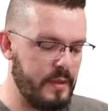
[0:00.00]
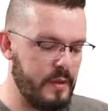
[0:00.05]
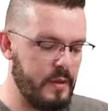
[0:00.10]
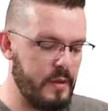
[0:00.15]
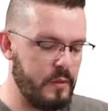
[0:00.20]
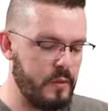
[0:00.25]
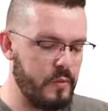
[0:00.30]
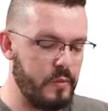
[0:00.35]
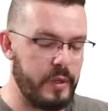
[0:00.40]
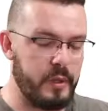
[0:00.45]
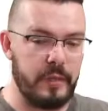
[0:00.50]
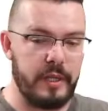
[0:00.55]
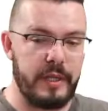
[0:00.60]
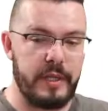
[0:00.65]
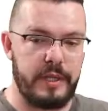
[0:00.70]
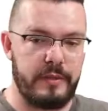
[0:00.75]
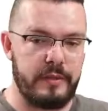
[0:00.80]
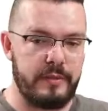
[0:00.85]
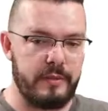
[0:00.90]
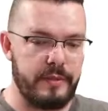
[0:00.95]
when we
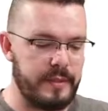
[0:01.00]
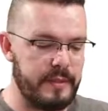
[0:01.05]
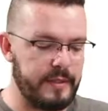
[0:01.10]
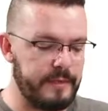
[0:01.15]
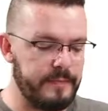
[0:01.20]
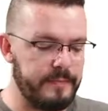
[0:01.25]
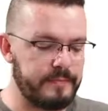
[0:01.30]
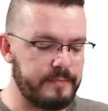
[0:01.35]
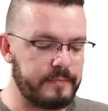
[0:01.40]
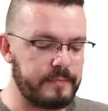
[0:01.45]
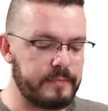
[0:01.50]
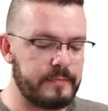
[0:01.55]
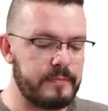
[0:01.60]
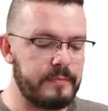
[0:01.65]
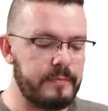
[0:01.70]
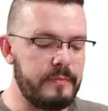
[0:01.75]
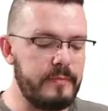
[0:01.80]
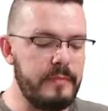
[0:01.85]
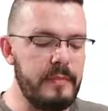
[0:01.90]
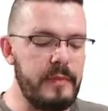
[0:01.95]
get to it.
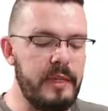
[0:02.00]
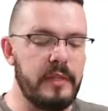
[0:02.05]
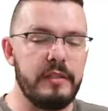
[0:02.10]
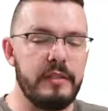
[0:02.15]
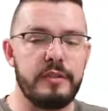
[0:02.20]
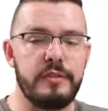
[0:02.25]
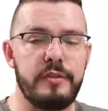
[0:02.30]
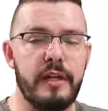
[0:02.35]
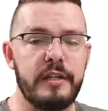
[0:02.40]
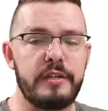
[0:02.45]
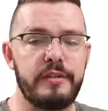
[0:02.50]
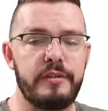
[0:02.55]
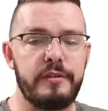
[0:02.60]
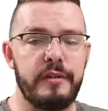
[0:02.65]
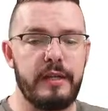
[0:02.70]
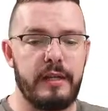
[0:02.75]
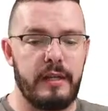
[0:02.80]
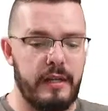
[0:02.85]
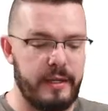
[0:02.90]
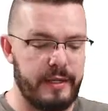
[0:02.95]
Structure
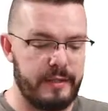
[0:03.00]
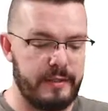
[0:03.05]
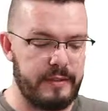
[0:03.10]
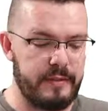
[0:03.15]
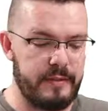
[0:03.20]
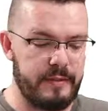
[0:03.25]
and light.